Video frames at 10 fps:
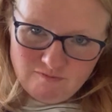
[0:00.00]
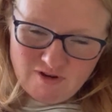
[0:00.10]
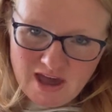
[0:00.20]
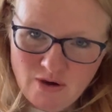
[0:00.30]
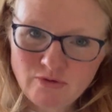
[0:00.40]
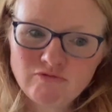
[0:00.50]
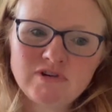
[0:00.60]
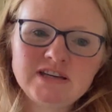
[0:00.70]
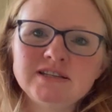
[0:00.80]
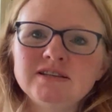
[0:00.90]
for health
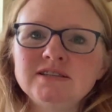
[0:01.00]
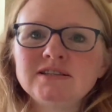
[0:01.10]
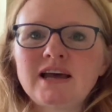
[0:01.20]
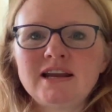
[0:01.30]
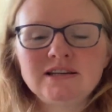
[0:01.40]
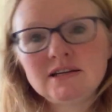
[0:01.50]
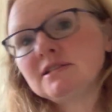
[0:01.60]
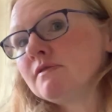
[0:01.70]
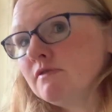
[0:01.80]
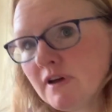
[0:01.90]
reasons, and
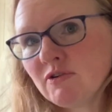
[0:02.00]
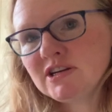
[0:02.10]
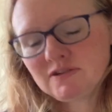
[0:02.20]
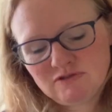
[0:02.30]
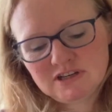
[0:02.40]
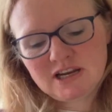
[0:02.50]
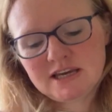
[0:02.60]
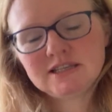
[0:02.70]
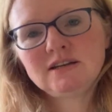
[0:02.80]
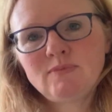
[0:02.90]
it's a very different
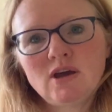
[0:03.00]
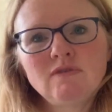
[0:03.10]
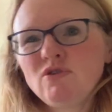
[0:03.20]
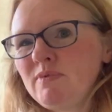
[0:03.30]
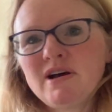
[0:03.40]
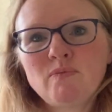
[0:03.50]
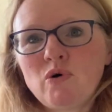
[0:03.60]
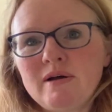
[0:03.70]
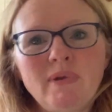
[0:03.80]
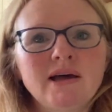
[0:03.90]
taste. But if you're buying
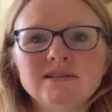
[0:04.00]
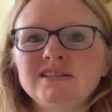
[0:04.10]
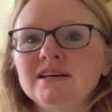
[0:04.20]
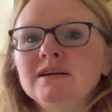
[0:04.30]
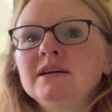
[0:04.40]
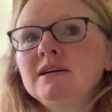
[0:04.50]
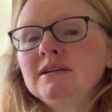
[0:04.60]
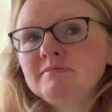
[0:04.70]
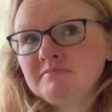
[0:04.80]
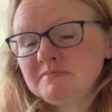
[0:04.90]
white pasta,
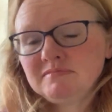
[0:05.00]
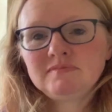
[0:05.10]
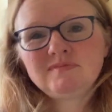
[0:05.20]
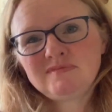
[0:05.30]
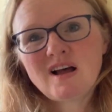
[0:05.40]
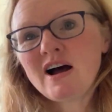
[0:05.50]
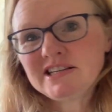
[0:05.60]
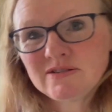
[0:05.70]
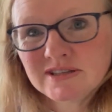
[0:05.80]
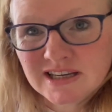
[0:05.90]
I
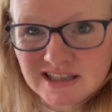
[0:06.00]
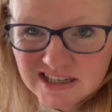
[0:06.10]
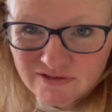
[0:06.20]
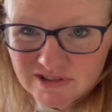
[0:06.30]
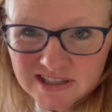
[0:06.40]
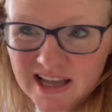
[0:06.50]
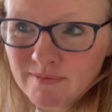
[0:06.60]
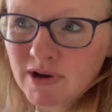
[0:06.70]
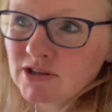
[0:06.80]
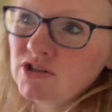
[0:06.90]
don't see the difference
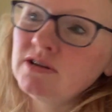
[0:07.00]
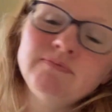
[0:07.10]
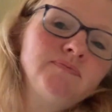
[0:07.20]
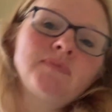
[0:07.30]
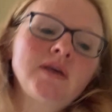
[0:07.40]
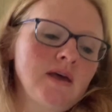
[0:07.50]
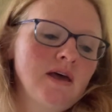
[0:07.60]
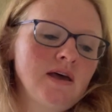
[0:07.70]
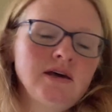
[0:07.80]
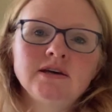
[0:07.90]
that much.
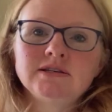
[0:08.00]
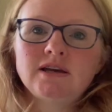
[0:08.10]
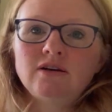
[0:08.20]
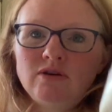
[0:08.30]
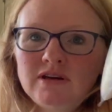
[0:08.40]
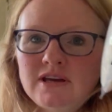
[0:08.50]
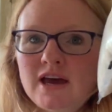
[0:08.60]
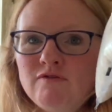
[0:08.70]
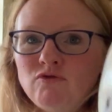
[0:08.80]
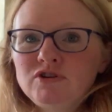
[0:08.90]
So
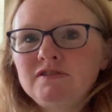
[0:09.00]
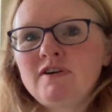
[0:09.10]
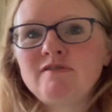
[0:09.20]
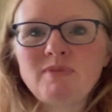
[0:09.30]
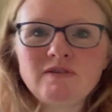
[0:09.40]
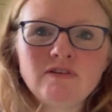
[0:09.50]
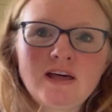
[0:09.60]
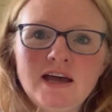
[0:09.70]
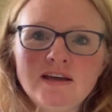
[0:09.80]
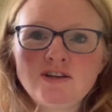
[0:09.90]
yeah, 45p for
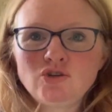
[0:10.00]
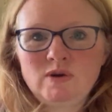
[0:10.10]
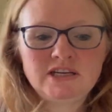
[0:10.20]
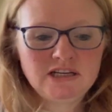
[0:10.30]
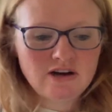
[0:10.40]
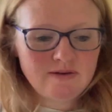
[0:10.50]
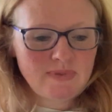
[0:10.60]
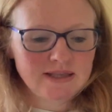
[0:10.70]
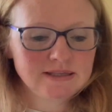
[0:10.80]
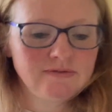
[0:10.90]
that, 29p
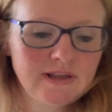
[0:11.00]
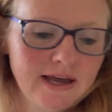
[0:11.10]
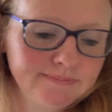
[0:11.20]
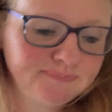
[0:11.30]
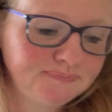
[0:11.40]
for that.